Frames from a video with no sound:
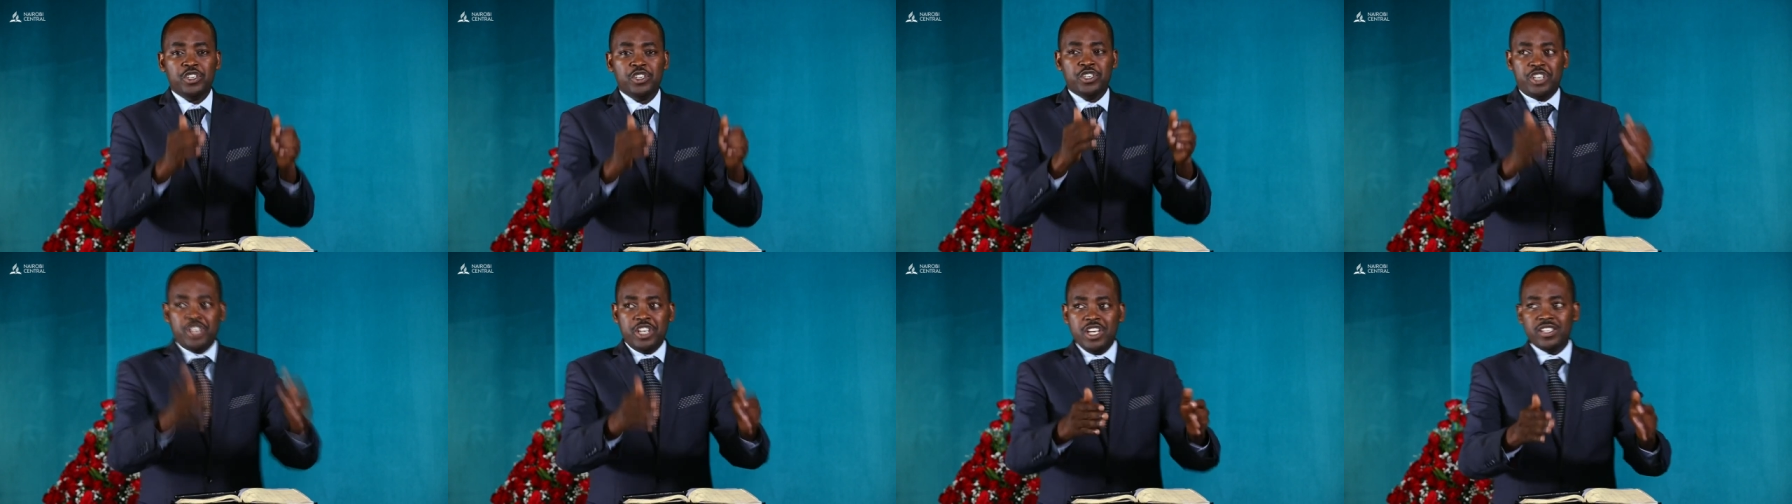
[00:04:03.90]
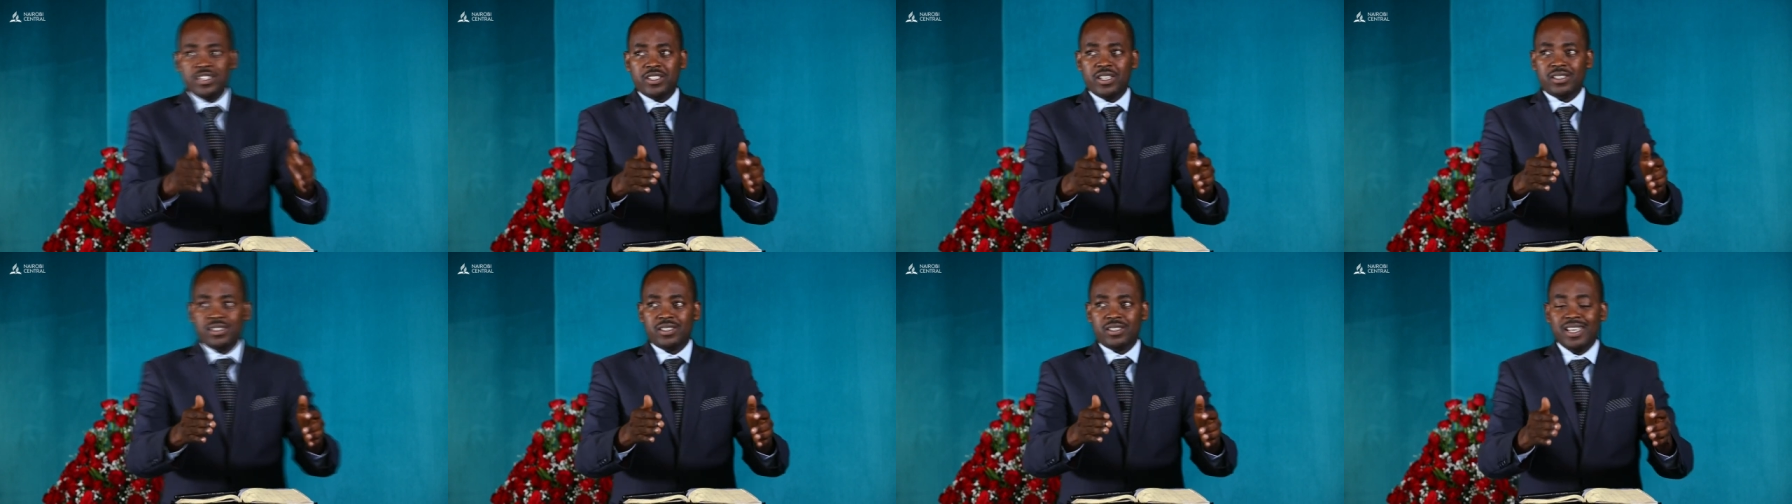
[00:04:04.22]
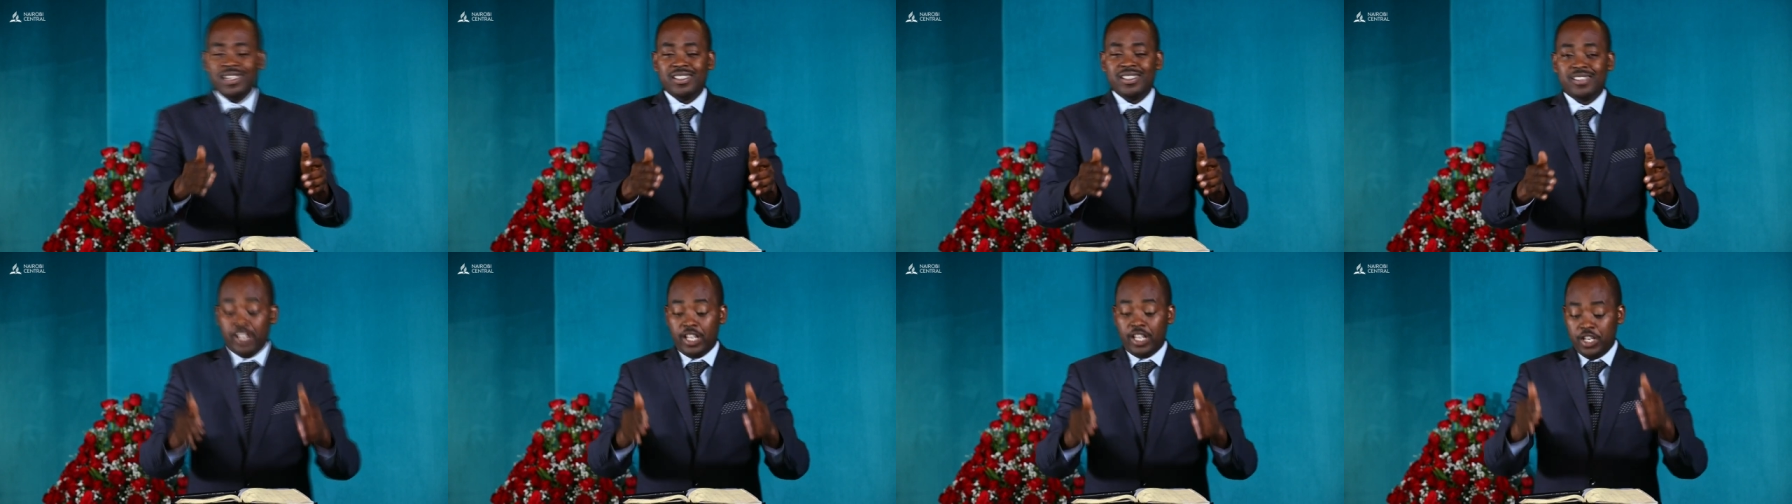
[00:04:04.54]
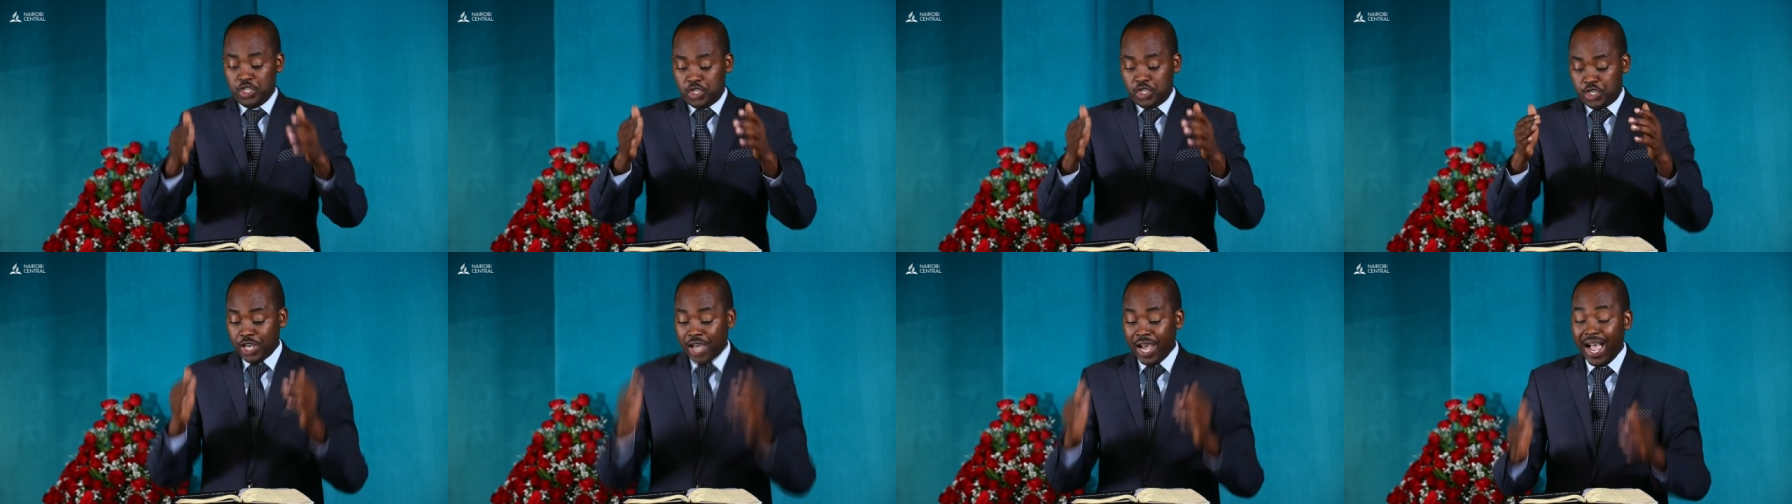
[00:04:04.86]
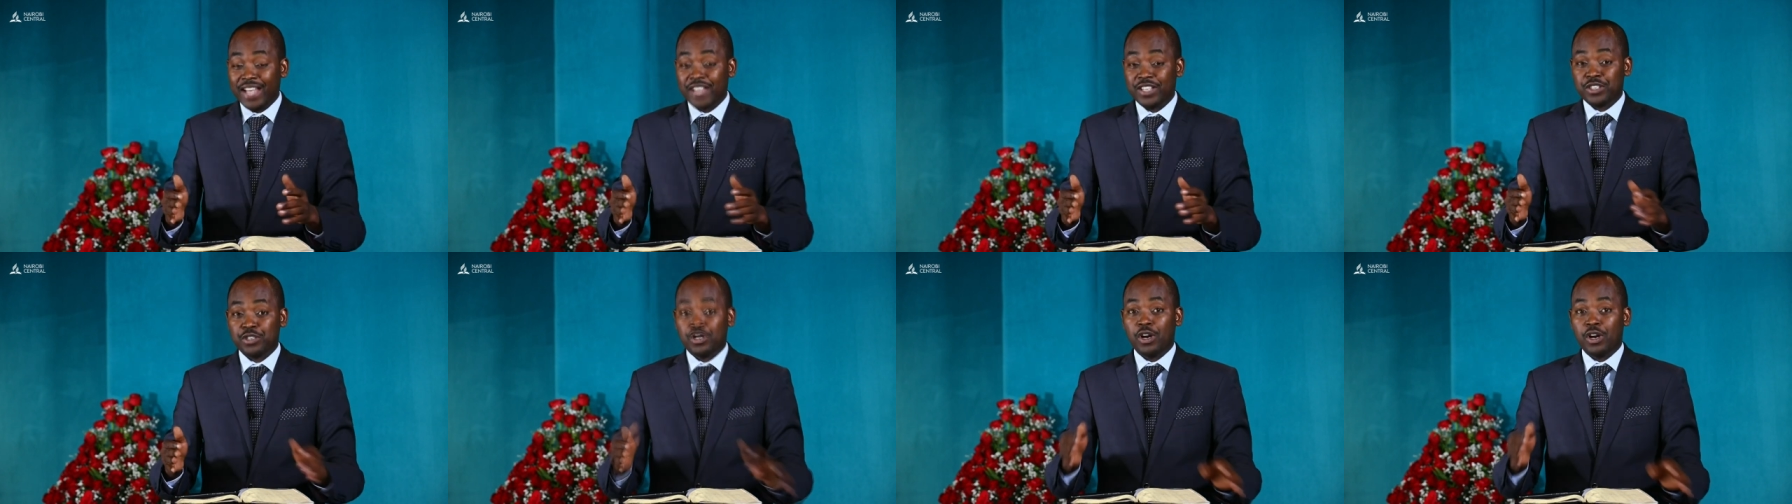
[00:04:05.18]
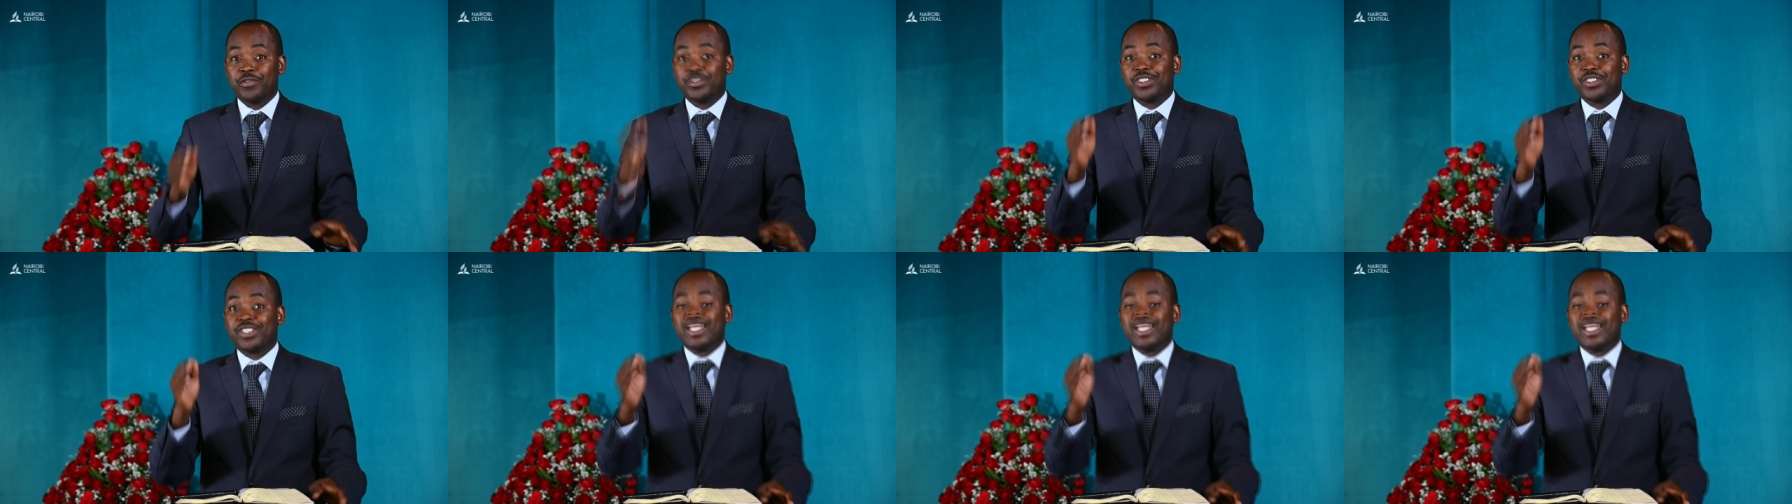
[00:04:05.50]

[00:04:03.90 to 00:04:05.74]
Jesus is in charge of